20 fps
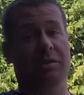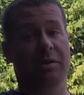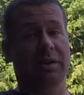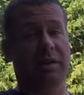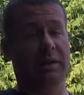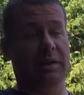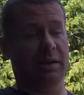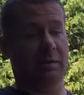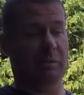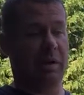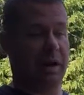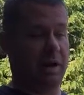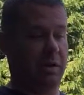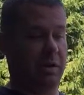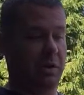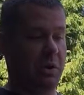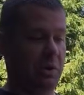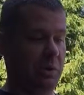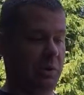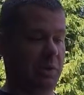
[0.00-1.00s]
I
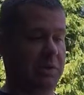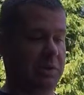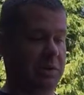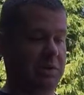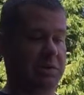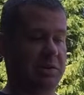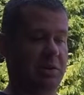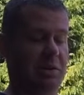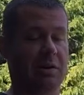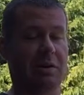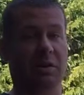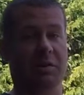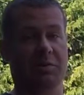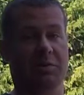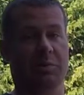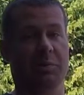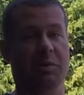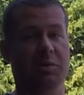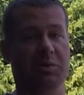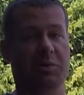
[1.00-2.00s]
know that this car is
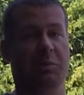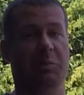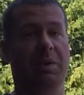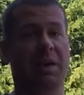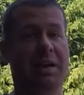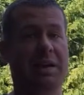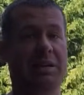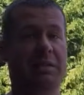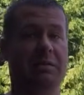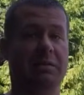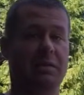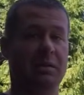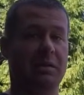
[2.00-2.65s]
original paint.